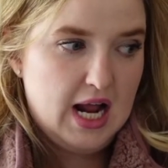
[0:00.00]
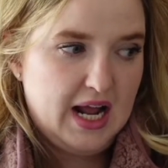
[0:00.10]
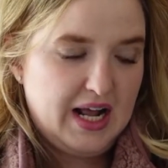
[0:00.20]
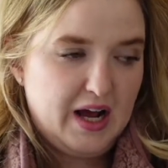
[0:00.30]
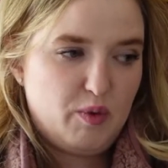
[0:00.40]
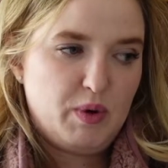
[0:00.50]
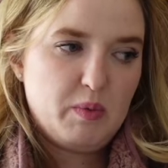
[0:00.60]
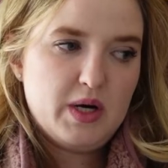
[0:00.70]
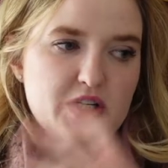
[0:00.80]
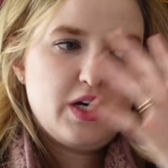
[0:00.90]
And we
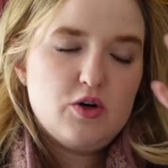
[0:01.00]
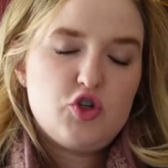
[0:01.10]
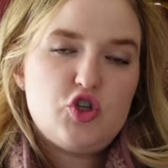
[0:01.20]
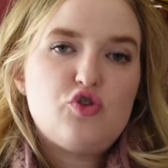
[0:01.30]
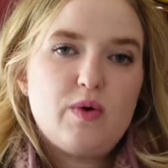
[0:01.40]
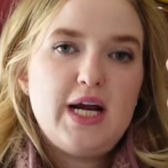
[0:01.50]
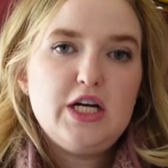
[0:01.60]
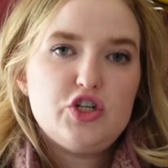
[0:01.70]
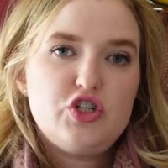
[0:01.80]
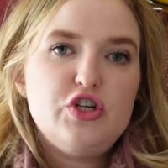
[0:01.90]
want to go
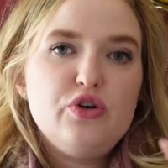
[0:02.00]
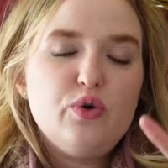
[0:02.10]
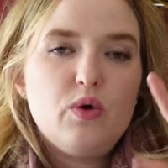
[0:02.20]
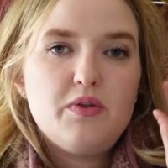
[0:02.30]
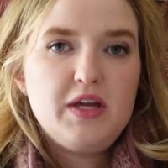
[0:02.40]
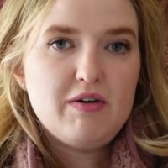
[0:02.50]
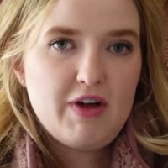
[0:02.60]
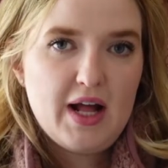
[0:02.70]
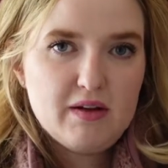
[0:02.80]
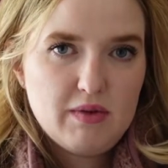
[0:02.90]
straight to the
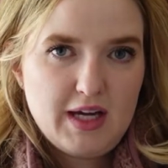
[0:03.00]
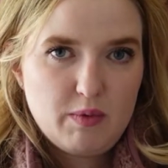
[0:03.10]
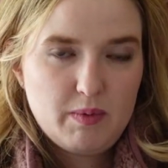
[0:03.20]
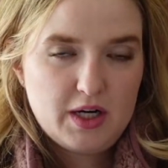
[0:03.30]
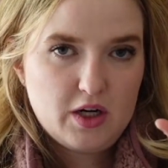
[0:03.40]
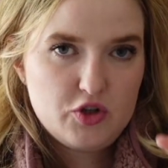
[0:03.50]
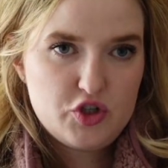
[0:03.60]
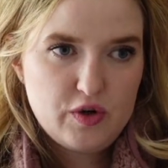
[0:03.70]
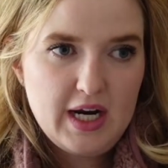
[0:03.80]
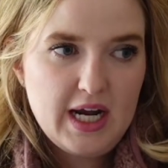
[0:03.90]
event. Like we want to go
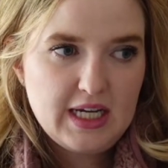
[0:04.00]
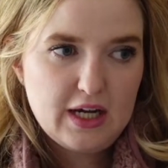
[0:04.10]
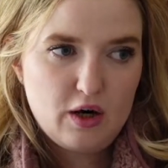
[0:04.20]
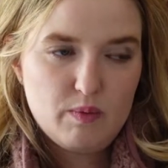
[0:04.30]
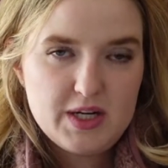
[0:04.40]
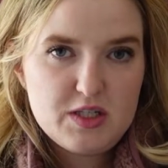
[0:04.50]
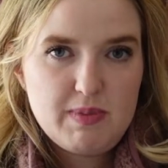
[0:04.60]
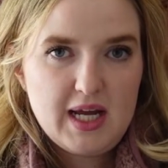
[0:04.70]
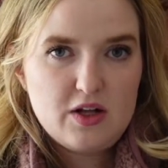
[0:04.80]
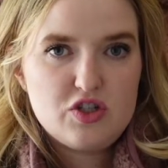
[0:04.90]
straight and get our
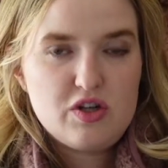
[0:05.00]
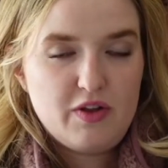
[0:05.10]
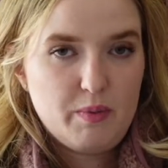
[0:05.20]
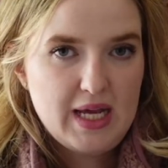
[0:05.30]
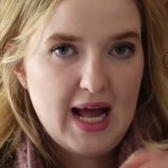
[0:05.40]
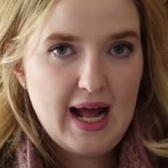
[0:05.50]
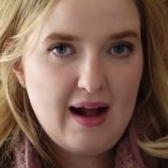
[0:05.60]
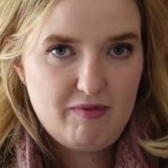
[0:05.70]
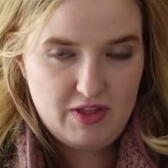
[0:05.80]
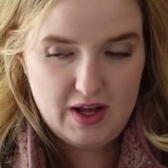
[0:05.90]
wristbands so that we
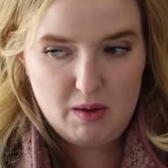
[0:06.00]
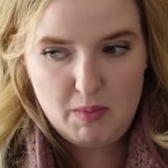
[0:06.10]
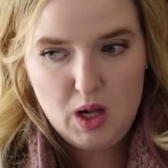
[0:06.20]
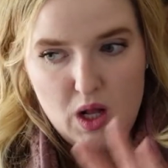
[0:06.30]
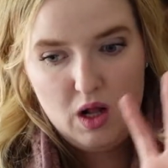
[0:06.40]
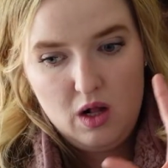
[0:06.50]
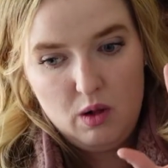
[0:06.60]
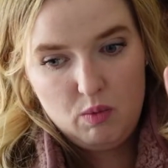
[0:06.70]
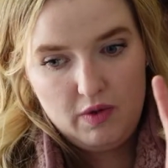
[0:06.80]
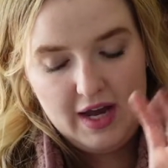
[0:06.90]
have them.
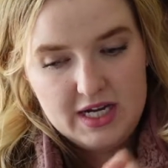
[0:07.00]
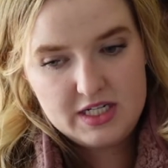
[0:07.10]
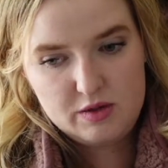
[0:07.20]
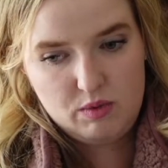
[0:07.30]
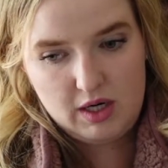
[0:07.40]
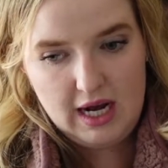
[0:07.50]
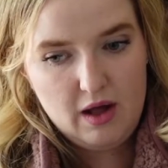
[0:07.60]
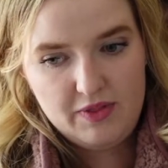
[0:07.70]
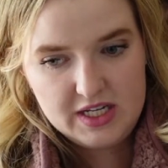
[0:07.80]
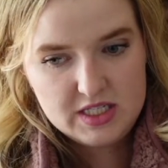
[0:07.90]
Well, that didn't work
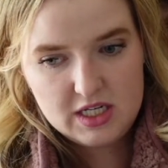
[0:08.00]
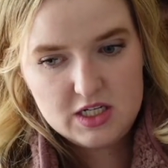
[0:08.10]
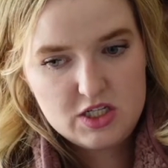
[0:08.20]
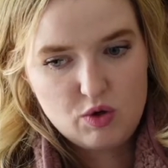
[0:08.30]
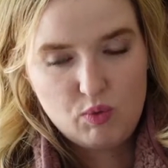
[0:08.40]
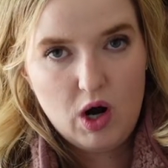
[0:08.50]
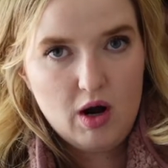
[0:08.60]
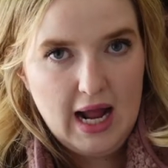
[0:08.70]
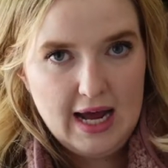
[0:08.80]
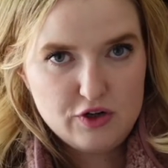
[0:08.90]
out. They sent us the
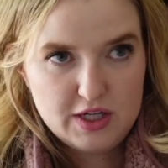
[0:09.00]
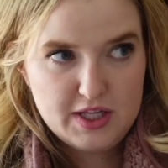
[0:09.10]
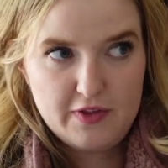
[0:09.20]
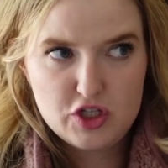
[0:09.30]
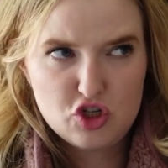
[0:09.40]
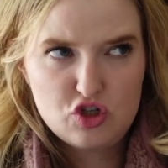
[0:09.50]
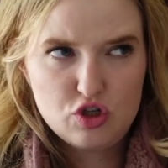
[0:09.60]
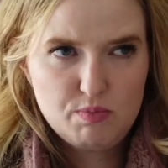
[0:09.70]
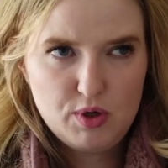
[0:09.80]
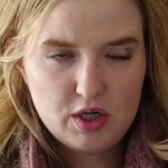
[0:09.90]
wrong address, and this is
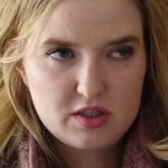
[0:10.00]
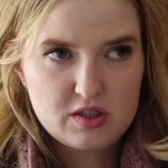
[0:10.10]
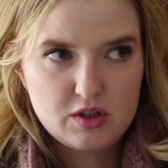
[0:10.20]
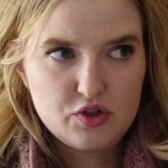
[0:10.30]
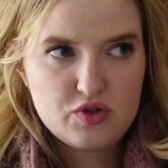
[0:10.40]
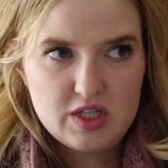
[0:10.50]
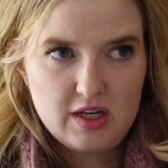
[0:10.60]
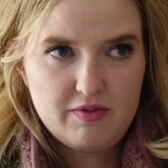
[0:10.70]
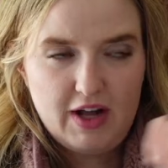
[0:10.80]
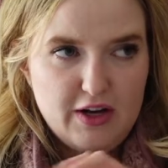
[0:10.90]
super
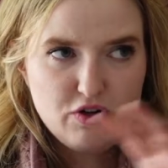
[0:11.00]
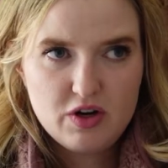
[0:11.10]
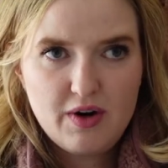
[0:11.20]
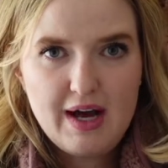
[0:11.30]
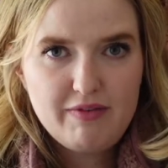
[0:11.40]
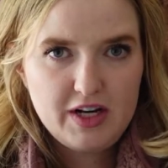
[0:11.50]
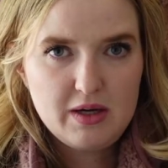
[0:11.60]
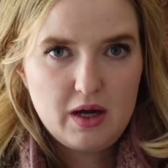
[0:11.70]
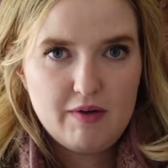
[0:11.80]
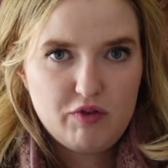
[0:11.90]
exclusive and you don't have
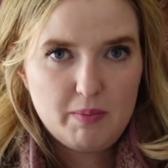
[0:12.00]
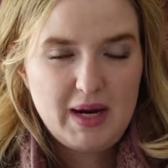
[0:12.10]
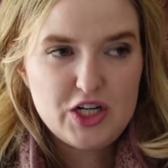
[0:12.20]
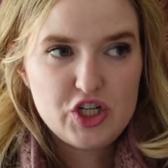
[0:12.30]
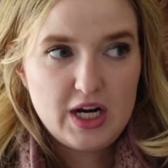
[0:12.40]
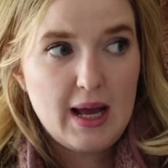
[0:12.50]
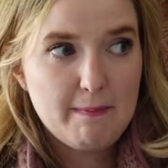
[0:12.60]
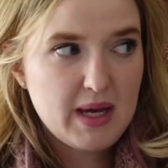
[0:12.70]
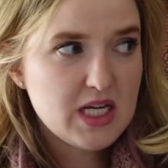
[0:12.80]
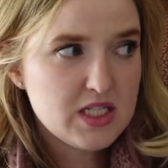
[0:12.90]
any information. And
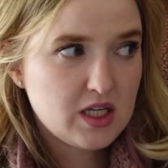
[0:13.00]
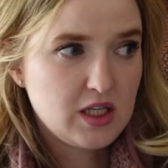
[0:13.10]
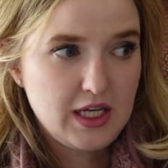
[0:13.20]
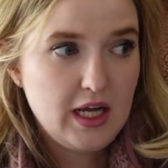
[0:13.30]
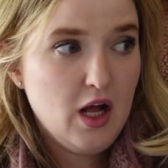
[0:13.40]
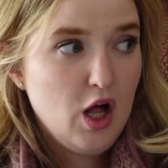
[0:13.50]
basically